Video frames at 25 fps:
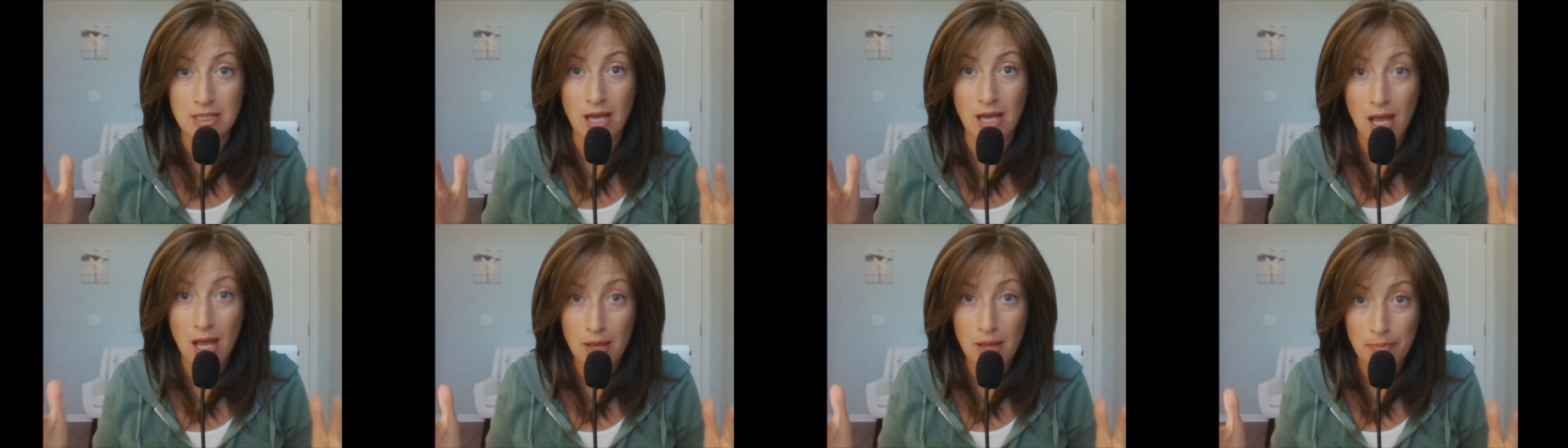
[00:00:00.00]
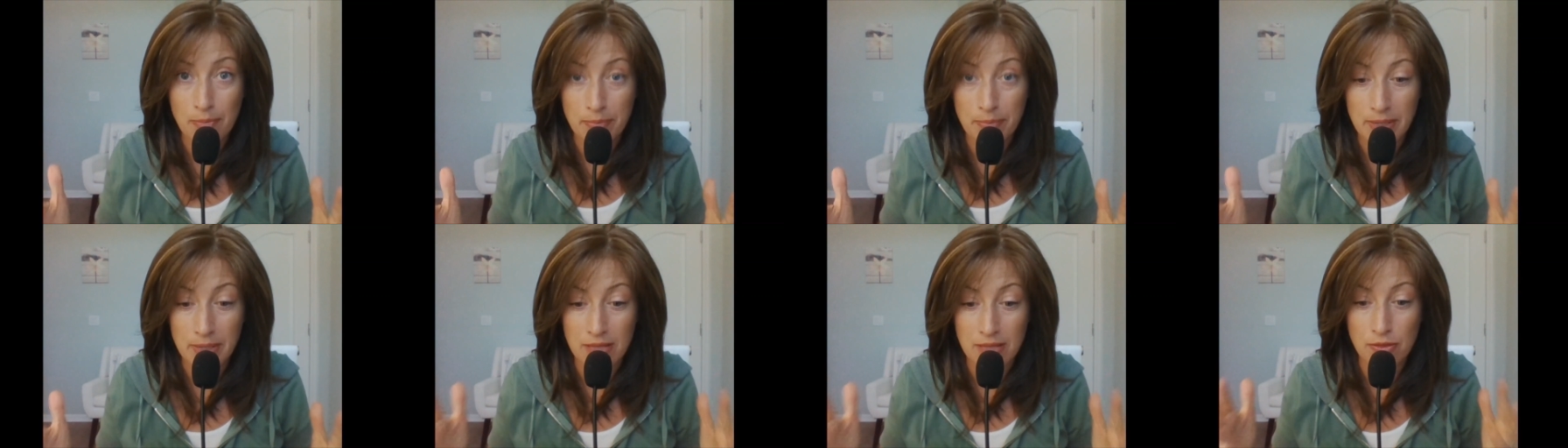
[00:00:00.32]

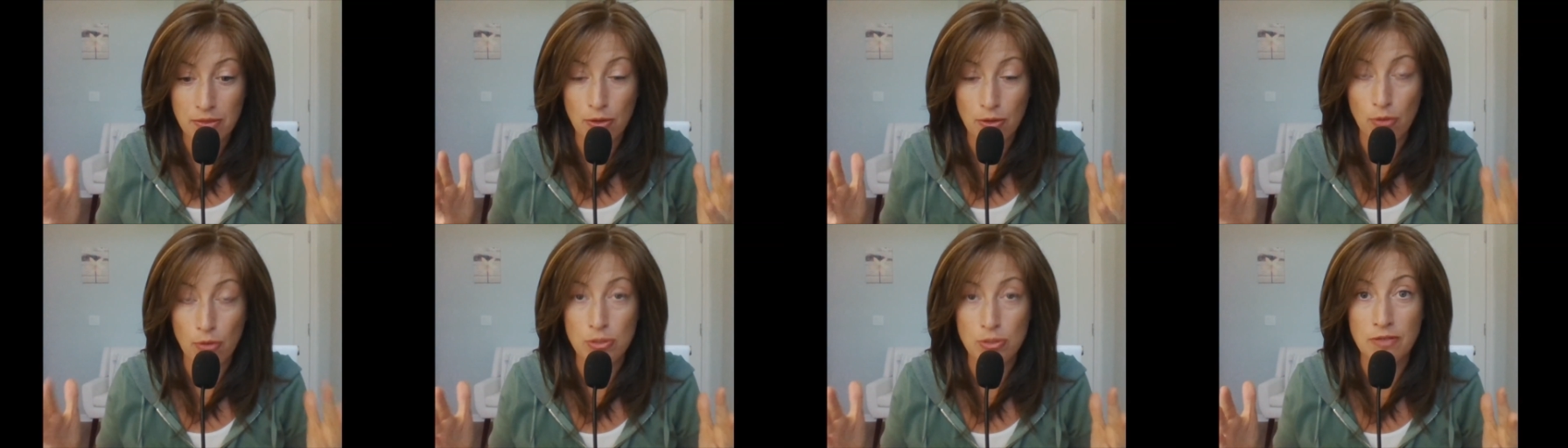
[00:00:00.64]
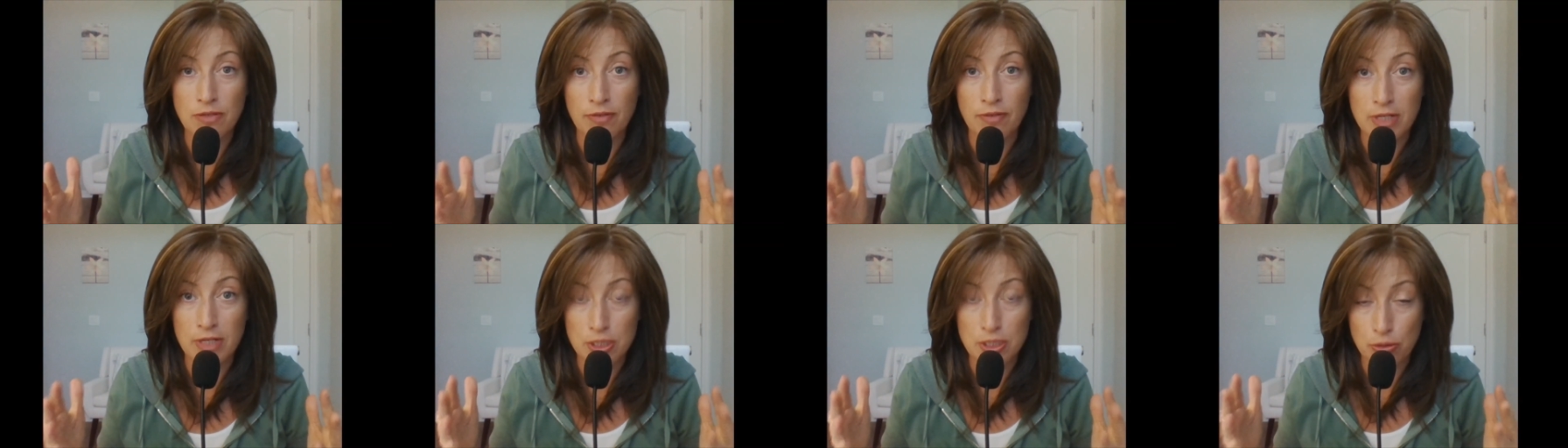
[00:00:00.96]
up in those
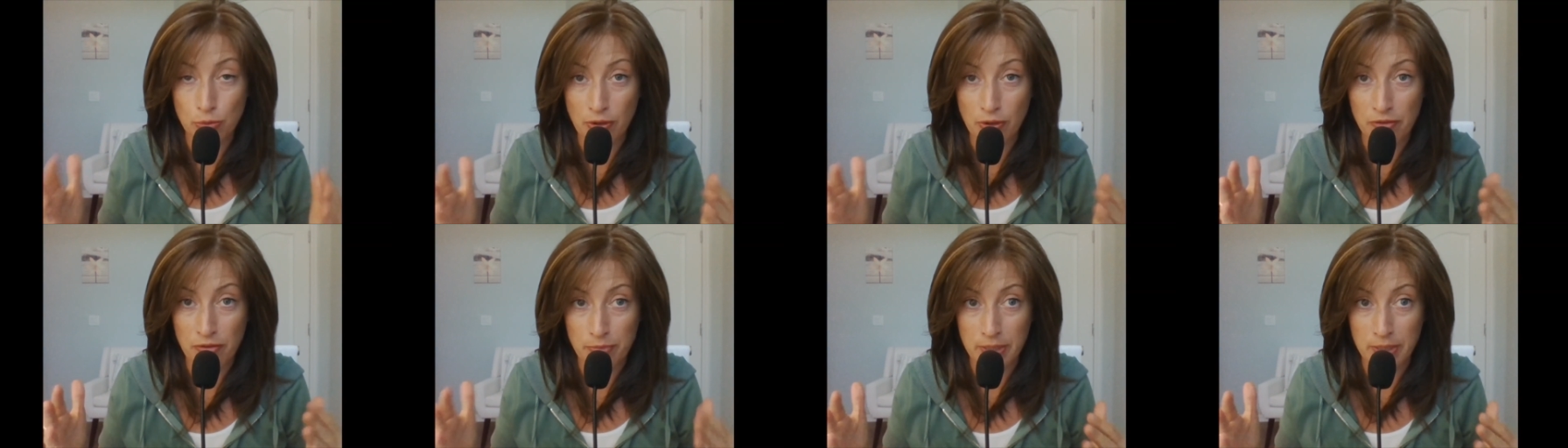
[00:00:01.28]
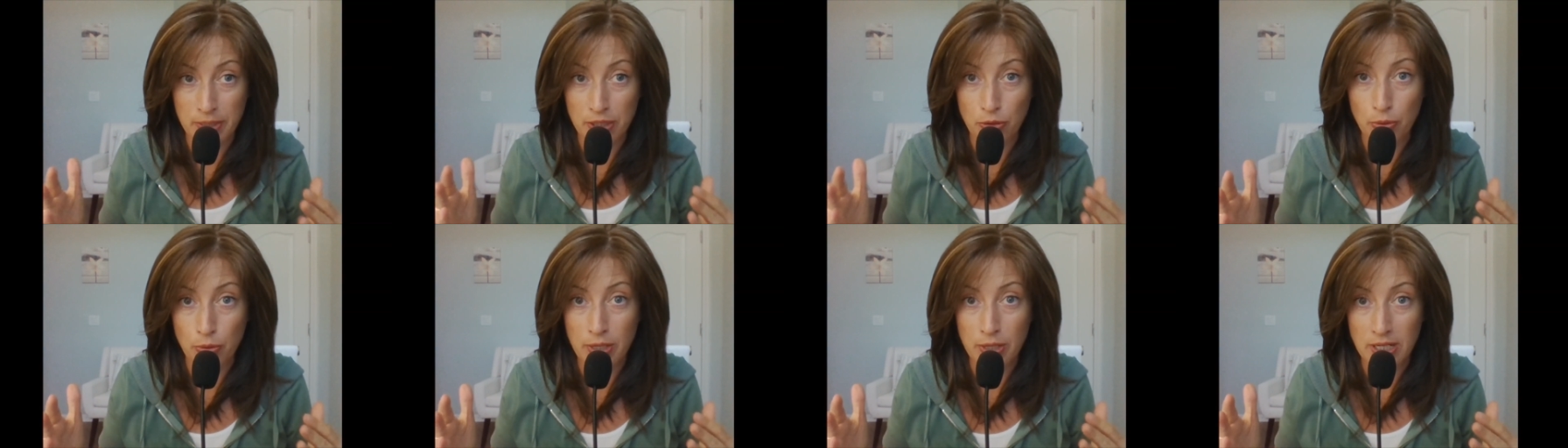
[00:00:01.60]
of us who have been
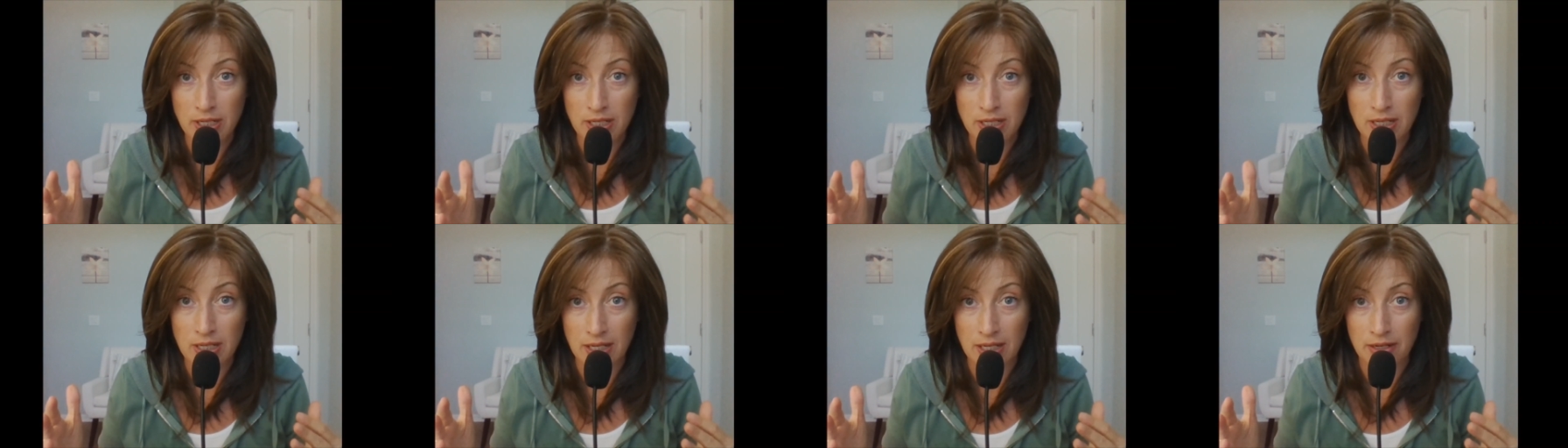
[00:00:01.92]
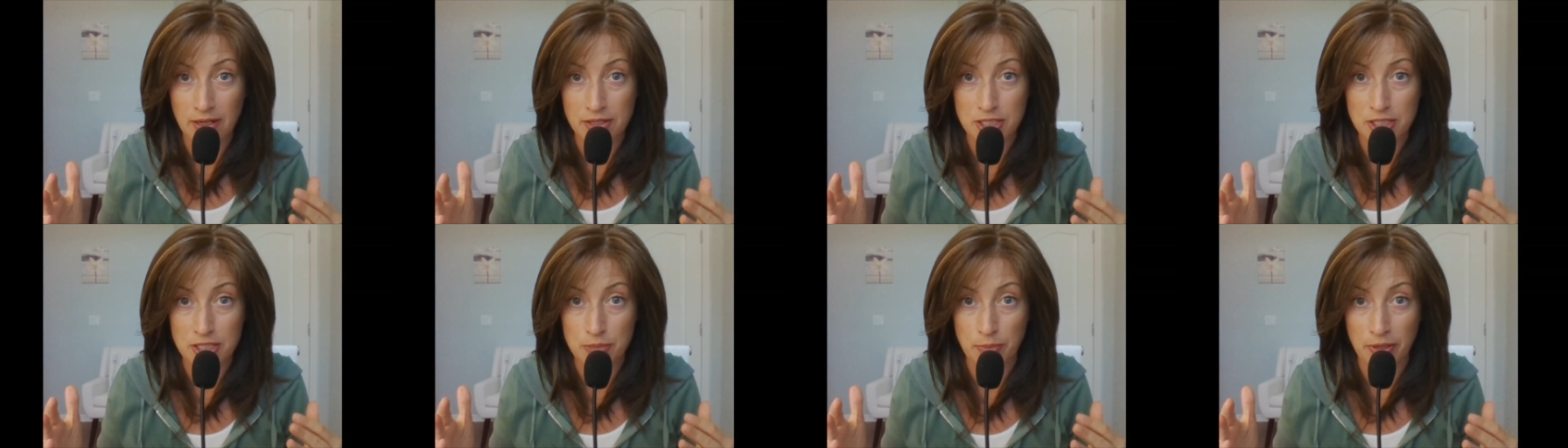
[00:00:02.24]
quickening our
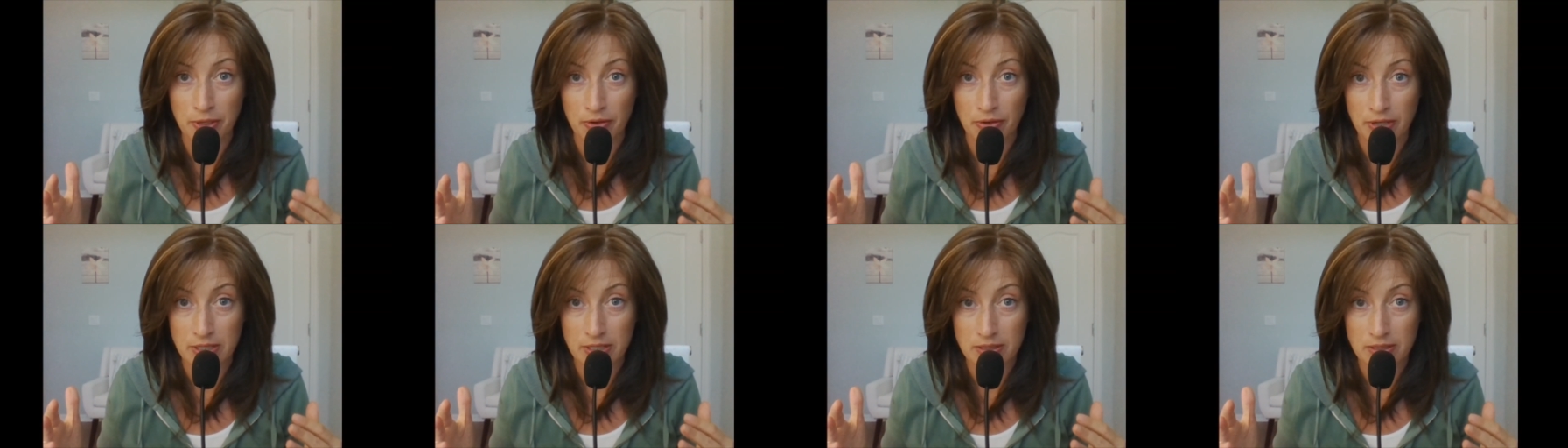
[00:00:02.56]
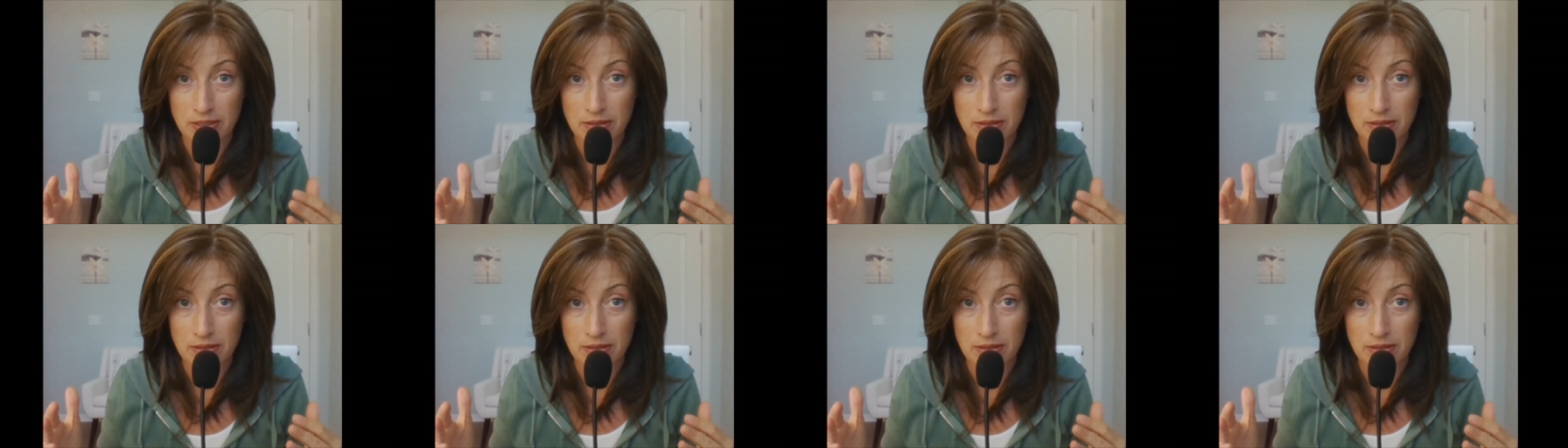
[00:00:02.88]
spirit